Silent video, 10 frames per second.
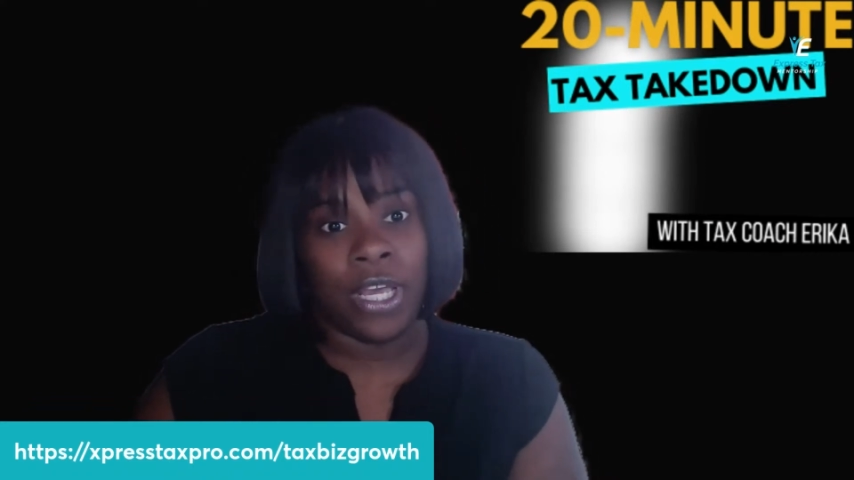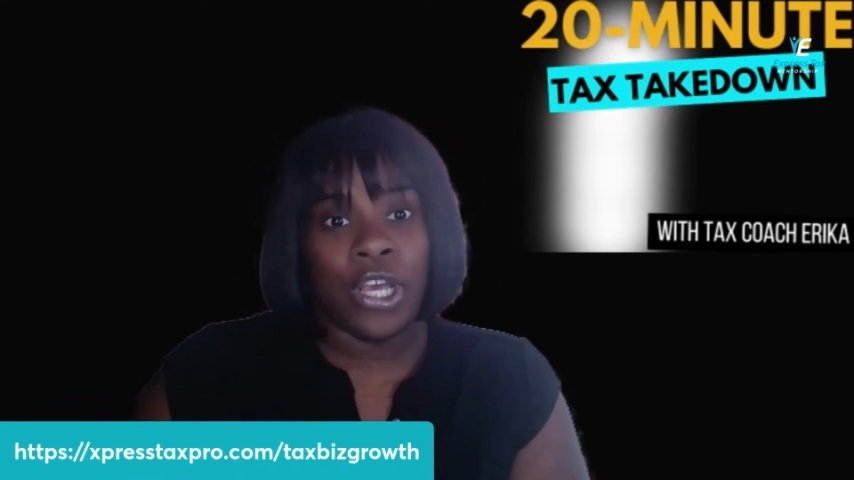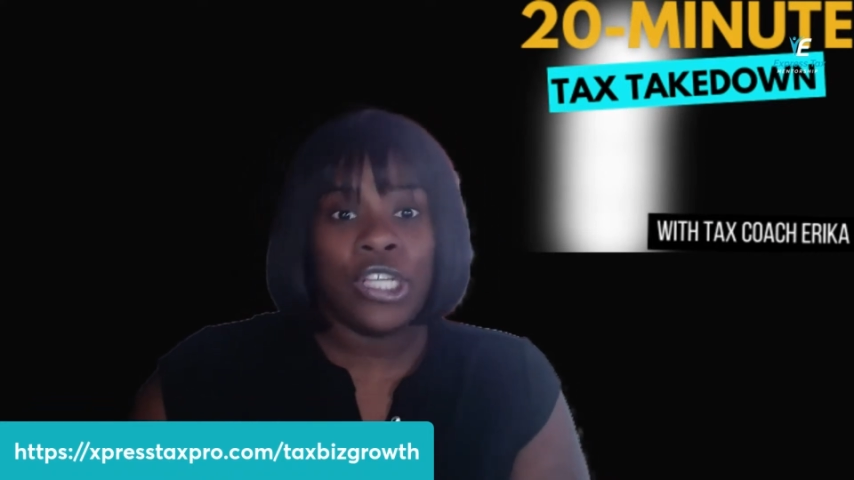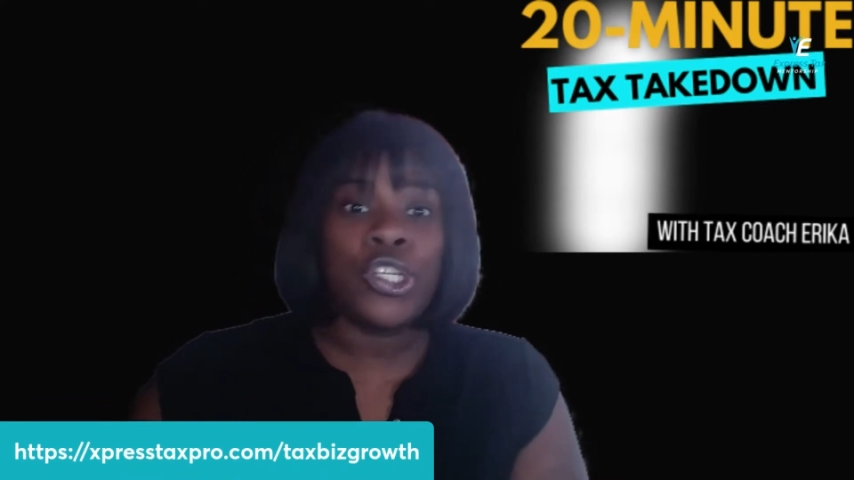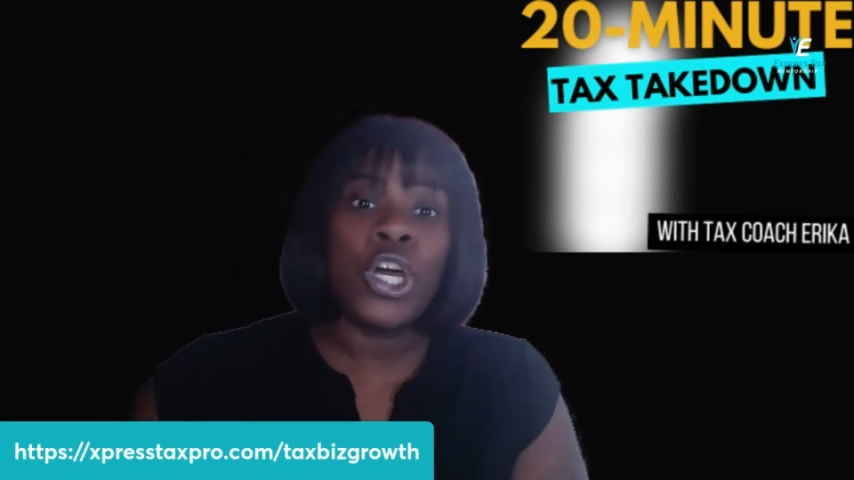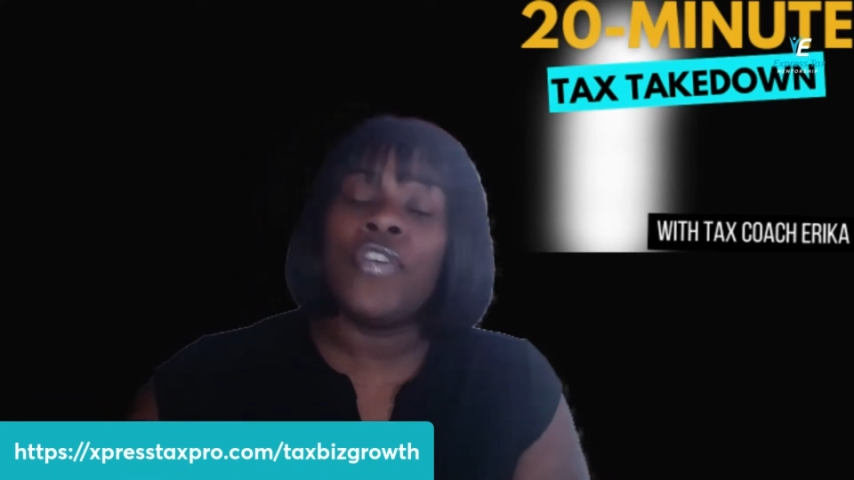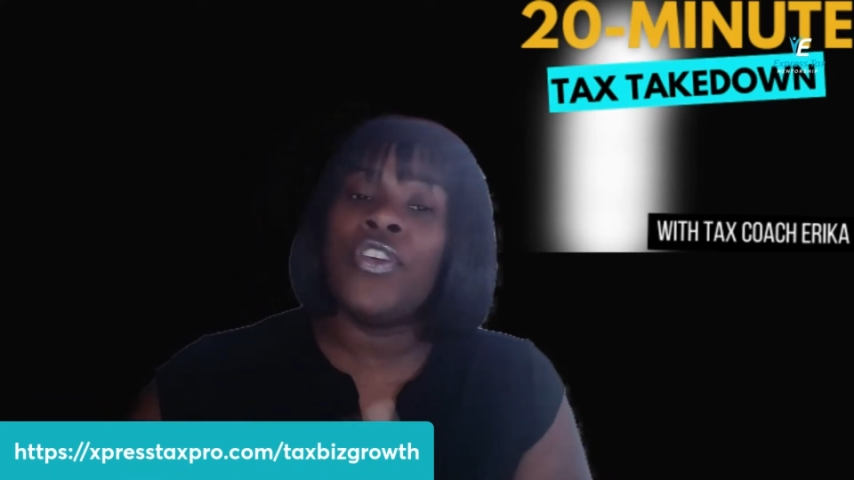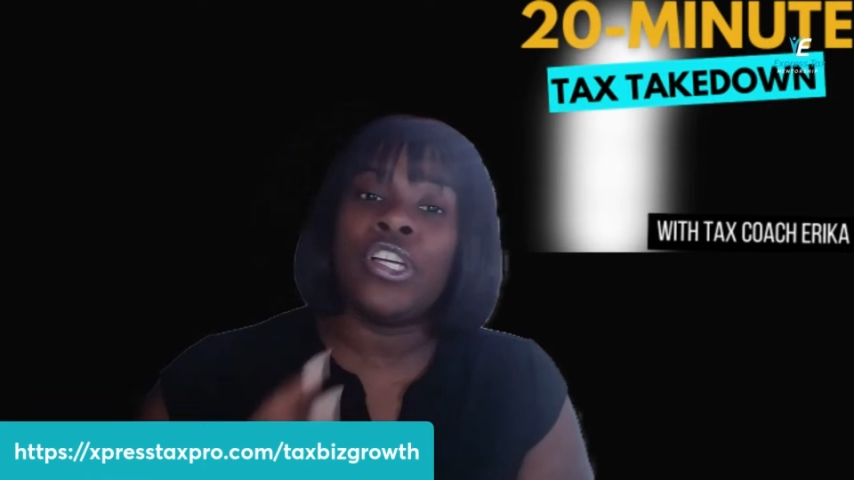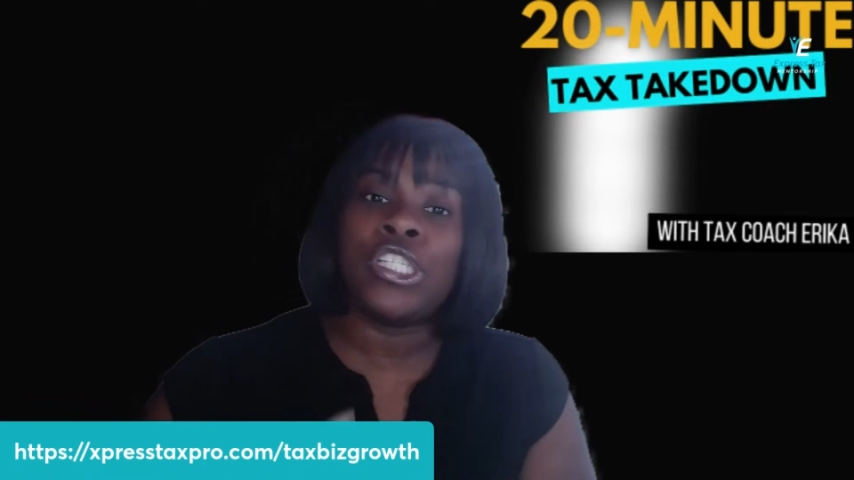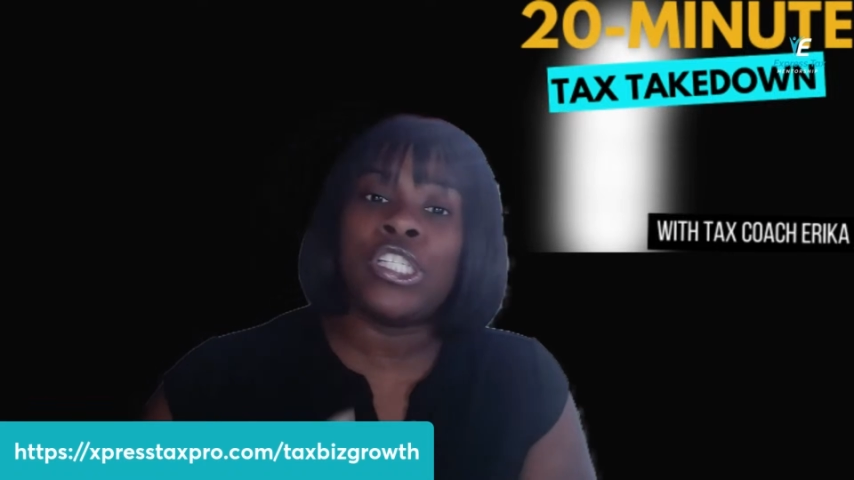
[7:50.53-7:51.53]
So if
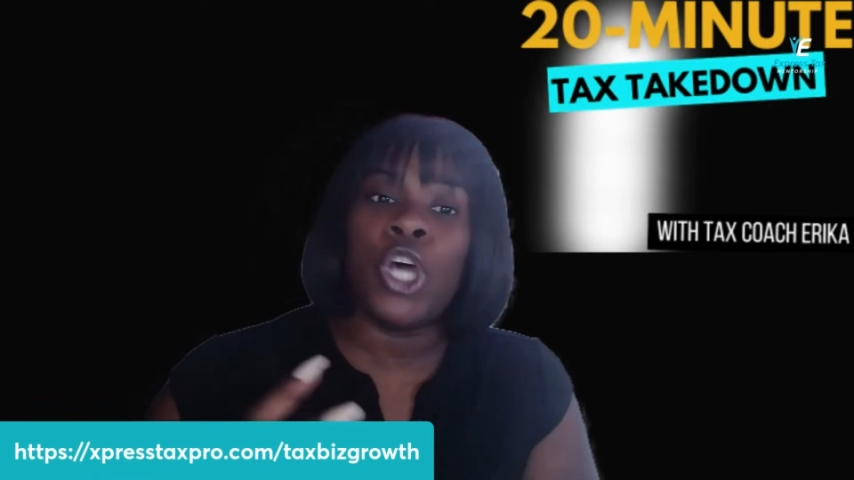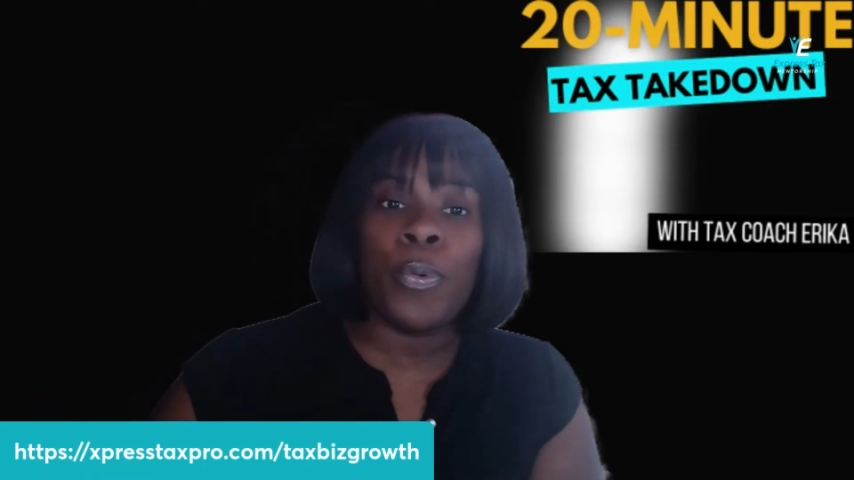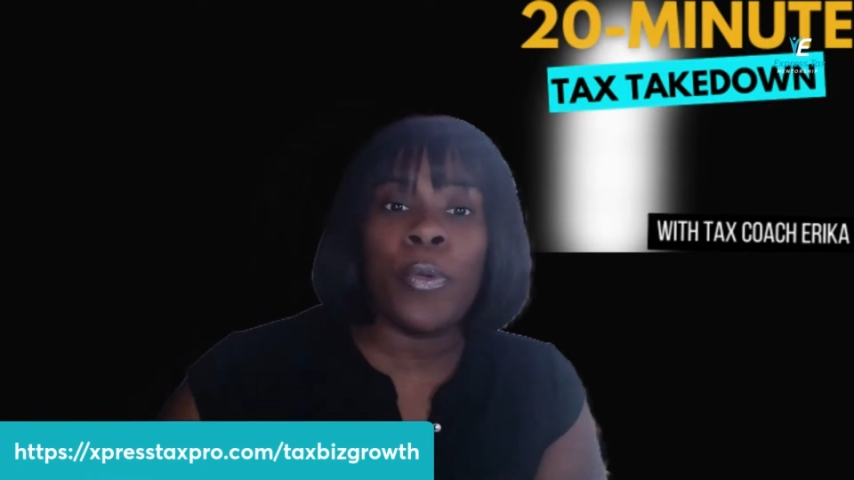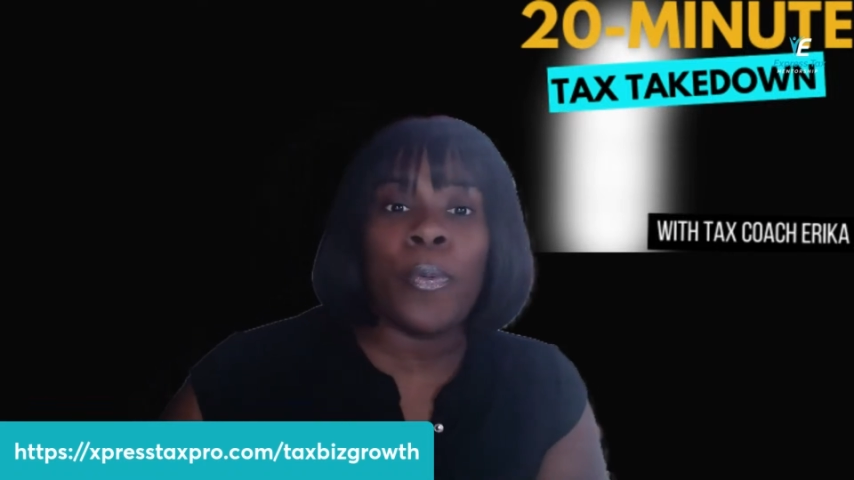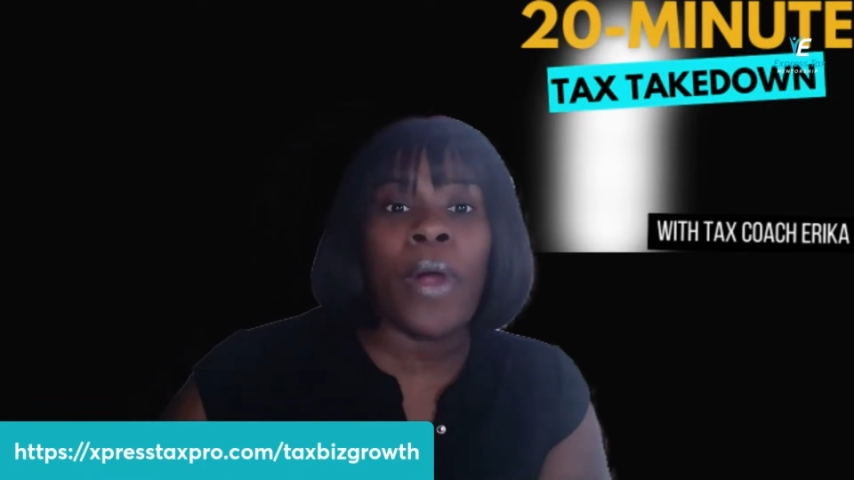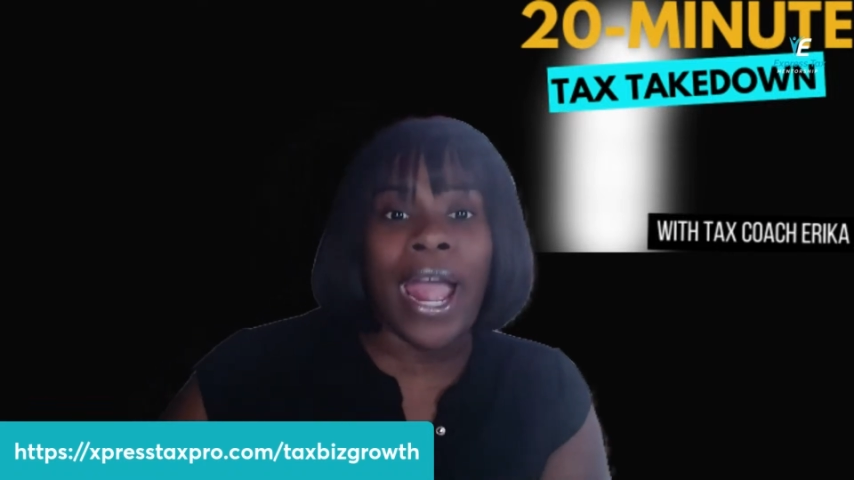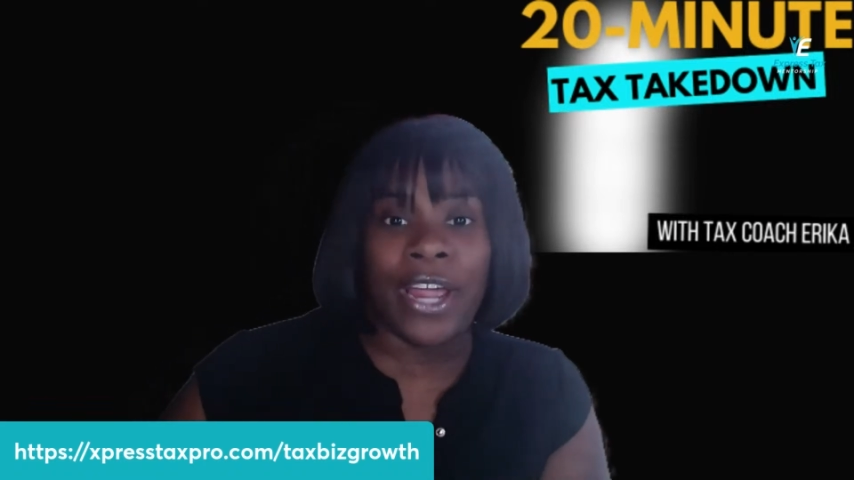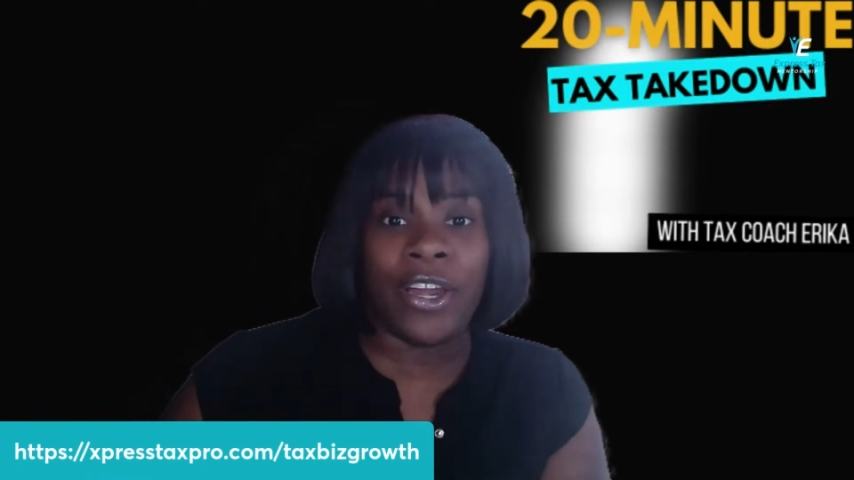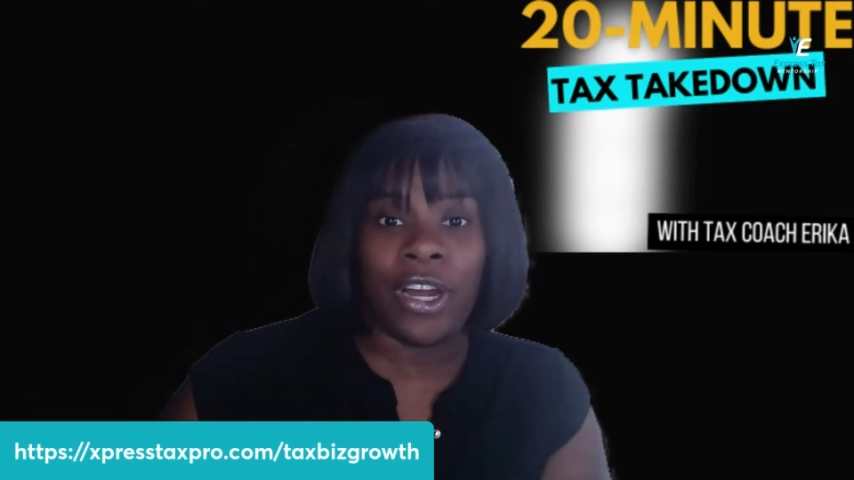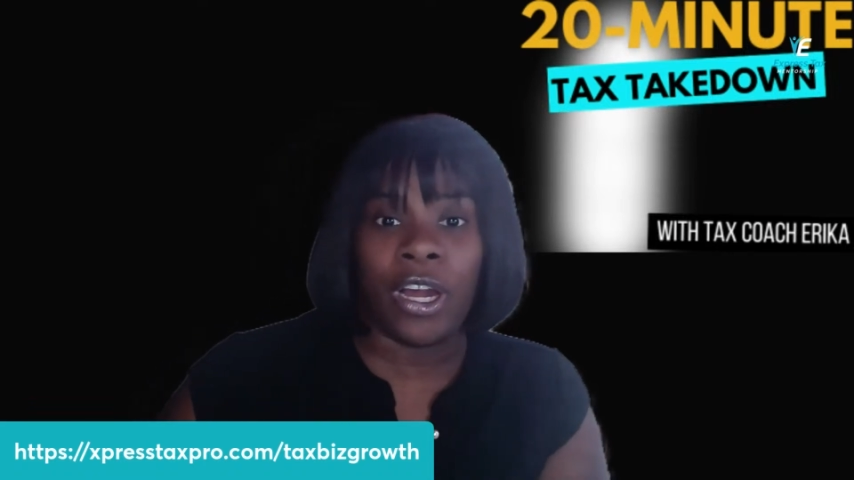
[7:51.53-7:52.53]
you're a sole
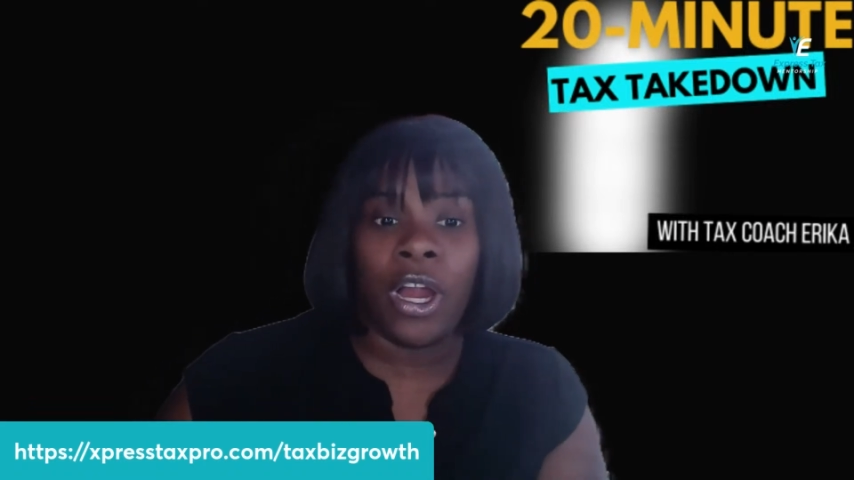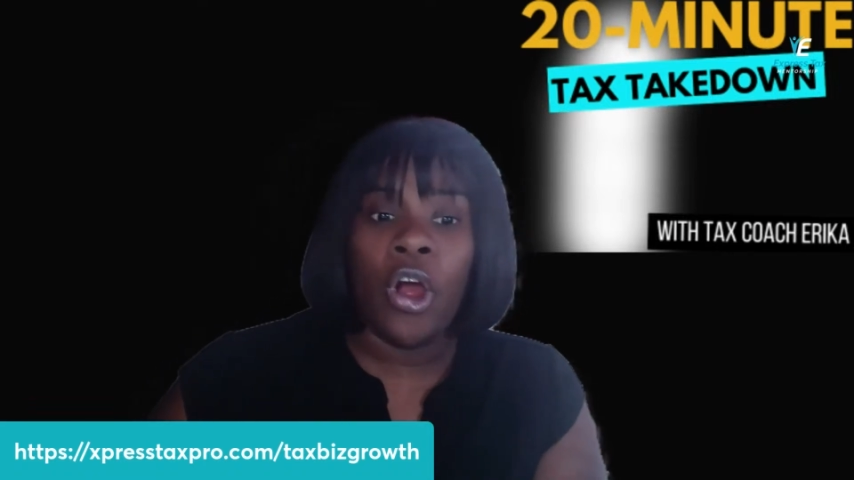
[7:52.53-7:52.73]
proprietor